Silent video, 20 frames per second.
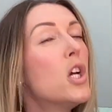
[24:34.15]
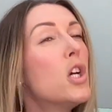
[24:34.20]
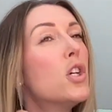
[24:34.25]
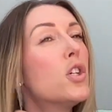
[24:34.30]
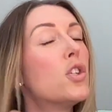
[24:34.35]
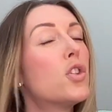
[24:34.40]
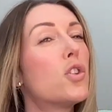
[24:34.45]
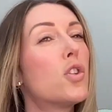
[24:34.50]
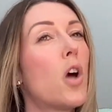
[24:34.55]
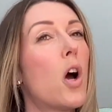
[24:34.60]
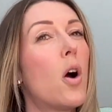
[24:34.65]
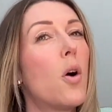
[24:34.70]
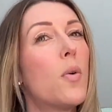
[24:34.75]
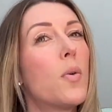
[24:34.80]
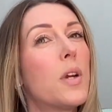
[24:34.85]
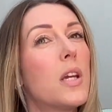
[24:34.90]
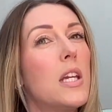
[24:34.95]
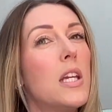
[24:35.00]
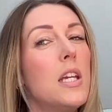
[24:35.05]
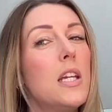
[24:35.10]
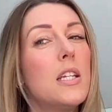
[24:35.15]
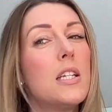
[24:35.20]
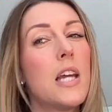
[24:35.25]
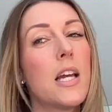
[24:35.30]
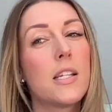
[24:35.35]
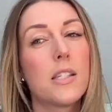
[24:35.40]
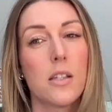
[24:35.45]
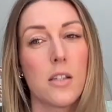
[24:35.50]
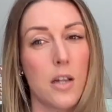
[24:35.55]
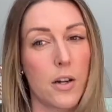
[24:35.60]
So he
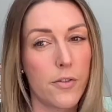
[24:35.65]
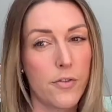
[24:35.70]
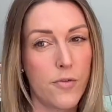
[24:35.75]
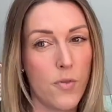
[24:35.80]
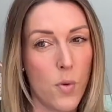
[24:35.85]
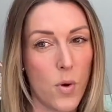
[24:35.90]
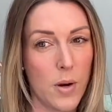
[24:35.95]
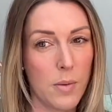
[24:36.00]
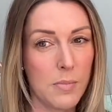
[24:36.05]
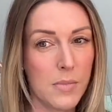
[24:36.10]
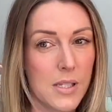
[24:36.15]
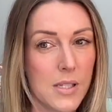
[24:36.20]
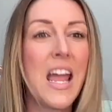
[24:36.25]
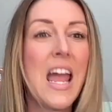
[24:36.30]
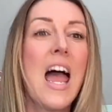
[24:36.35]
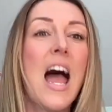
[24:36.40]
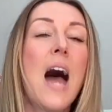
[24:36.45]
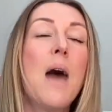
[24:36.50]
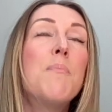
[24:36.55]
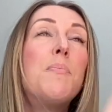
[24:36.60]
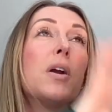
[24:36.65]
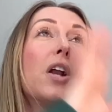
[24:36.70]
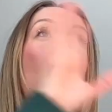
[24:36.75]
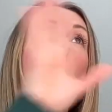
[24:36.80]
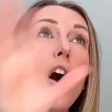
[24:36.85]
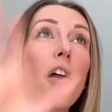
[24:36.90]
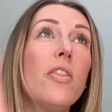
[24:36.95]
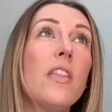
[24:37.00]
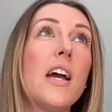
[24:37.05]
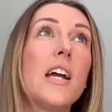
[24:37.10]
takes a lot of forms. But
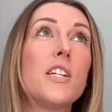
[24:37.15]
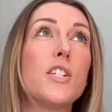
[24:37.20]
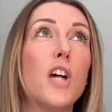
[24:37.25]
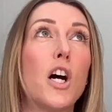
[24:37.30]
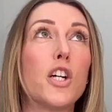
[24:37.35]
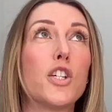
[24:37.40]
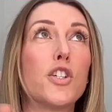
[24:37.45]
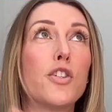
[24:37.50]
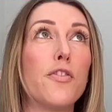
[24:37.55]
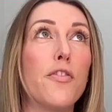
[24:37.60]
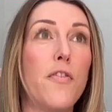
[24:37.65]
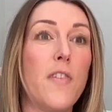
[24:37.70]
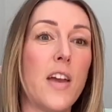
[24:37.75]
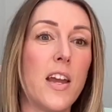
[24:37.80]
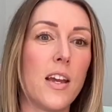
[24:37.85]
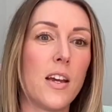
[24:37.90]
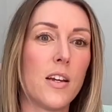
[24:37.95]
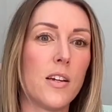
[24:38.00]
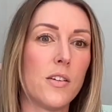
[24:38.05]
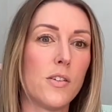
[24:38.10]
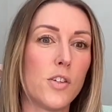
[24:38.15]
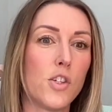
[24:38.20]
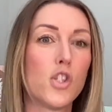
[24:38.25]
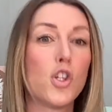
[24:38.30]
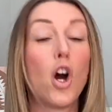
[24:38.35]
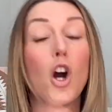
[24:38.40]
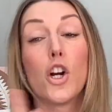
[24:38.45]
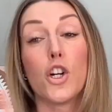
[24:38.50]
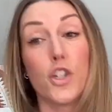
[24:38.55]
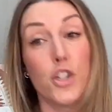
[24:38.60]
unlike Dr. Vink,
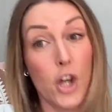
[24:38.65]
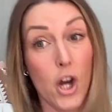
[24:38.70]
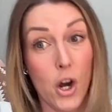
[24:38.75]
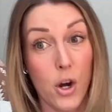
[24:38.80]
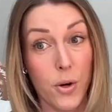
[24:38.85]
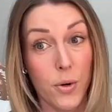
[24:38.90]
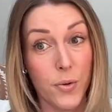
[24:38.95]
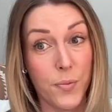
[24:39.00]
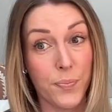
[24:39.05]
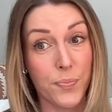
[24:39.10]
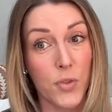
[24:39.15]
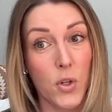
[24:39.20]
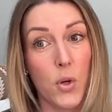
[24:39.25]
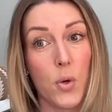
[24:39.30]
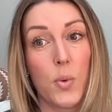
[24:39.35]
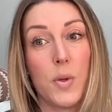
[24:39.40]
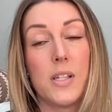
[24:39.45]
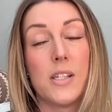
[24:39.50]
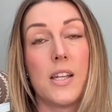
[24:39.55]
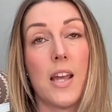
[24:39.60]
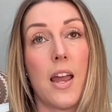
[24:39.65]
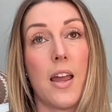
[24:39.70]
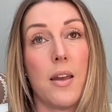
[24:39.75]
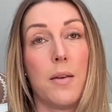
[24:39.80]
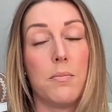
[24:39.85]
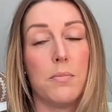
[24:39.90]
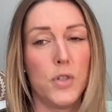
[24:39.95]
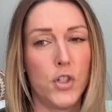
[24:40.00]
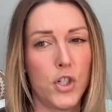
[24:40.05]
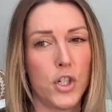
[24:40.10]
Sardo, who is
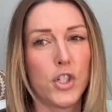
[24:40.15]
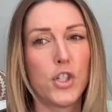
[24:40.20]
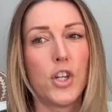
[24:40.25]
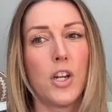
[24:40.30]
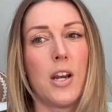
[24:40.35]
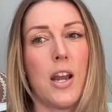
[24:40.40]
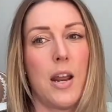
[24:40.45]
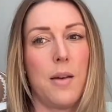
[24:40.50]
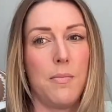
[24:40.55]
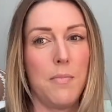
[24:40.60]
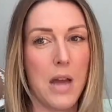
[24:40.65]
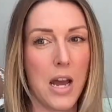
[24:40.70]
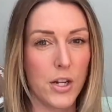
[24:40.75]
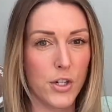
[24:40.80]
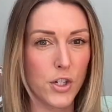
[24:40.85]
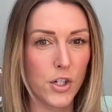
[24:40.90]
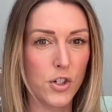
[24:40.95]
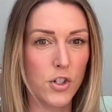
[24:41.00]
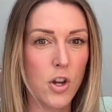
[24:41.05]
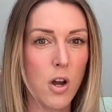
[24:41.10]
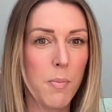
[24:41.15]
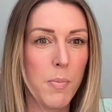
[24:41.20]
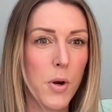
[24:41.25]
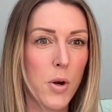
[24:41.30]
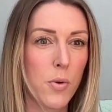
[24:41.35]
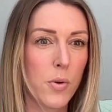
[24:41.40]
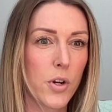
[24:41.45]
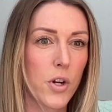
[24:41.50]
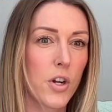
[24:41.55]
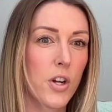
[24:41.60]
a magician and magic shop
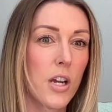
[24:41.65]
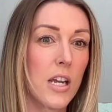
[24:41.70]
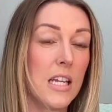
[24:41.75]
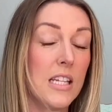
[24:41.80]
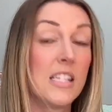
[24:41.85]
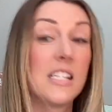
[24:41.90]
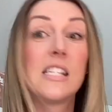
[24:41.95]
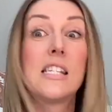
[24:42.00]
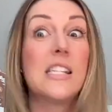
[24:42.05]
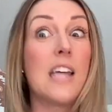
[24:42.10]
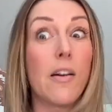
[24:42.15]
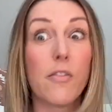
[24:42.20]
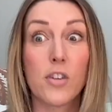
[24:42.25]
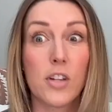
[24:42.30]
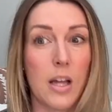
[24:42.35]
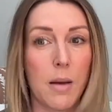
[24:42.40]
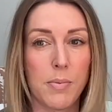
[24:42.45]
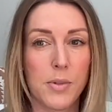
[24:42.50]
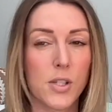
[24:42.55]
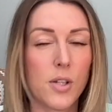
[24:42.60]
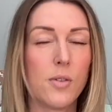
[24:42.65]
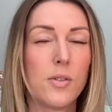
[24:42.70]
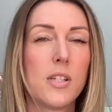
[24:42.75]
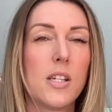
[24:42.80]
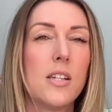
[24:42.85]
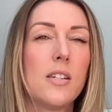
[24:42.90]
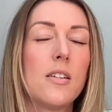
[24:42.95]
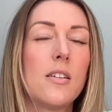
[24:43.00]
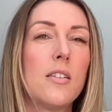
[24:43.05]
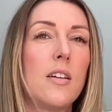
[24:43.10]
owner in several episodes,
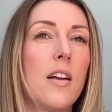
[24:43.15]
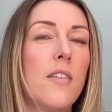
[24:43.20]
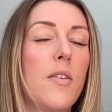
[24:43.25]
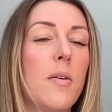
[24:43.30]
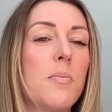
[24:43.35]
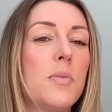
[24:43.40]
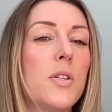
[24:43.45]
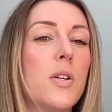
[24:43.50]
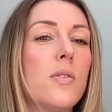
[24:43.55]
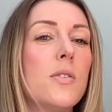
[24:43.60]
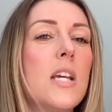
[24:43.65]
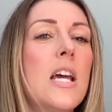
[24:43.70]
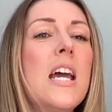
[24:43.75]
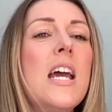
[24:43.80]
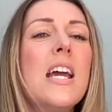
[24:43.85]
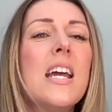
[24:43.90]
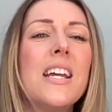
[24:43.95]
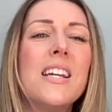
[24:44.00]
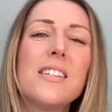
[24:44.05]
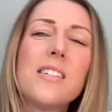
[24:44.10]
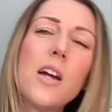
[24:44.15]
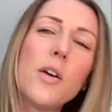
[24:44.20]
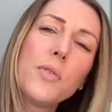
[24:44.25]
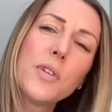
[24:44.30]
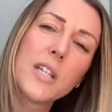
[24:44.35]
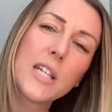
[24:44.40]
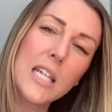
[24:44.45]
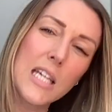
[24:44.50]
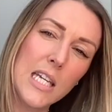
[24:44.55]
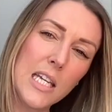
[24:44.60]
he's in a lot of episodes, he's not
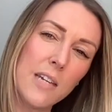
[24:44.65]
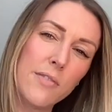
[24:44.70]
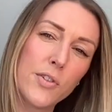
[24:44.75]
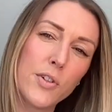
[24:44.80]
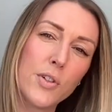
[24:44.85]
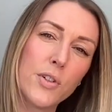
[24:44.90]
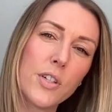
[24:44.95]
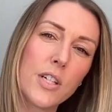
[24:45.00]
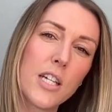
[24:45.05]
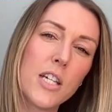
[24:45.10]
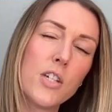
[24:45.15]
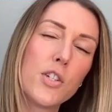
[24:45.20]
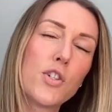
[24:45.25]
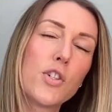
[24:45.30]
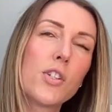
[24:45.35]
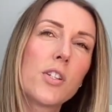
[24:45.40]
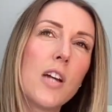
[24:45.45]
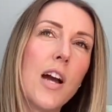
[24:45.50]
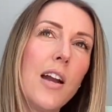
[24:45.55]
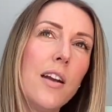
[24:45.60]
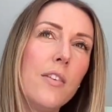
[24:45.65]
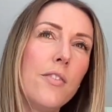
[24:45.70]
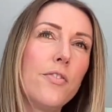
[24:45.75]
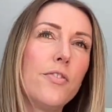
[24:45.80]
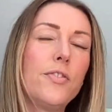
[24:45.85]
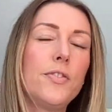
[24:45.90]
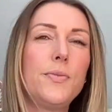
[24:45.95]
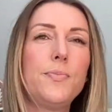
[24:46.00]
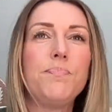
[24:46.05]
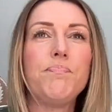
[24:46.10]
really evil, he's just kind of
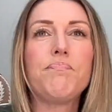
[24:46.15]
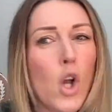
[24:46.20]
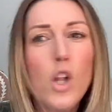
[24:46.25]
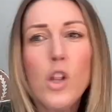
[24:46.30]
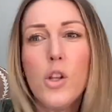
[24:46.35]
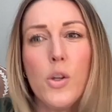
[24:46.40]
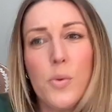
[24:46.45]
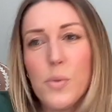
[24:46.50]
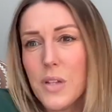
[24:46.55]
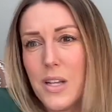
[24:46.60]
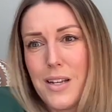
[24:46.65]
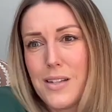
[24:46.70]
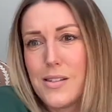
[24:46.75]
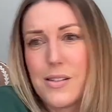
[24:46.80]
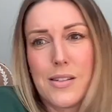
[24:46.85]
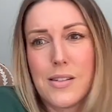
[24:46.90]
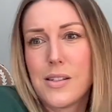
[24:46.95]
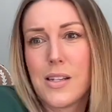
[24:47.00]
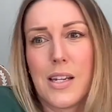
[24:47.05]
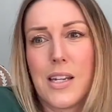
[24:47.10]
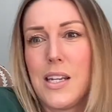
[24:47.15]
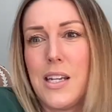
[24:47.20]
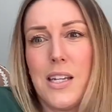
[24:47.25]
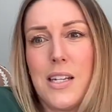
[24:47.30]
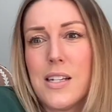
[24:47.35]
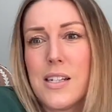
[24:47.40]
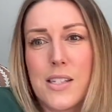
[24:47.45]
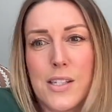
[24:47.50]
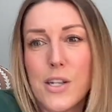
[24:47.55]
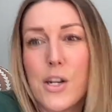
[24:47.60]
clueless. Like, he
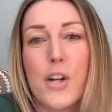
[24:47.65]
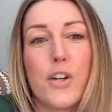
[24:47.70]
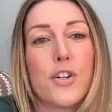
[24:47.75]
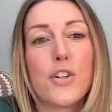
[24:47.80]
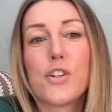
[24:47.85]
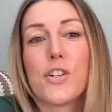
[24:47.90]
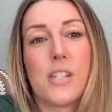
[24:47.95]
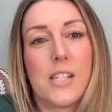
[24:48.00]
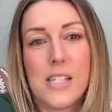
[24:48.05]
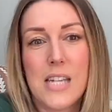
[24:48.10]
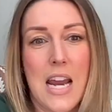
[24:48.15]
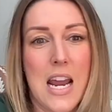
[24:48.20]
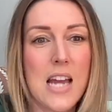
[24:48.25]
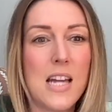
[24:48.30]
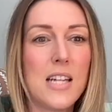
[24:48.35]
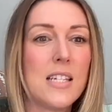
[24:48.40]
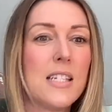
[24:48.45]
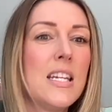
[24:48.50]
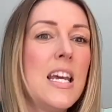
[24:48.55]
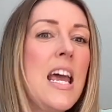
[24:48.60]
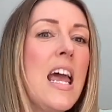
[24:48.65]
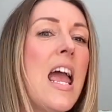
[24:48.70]
doesn't understand.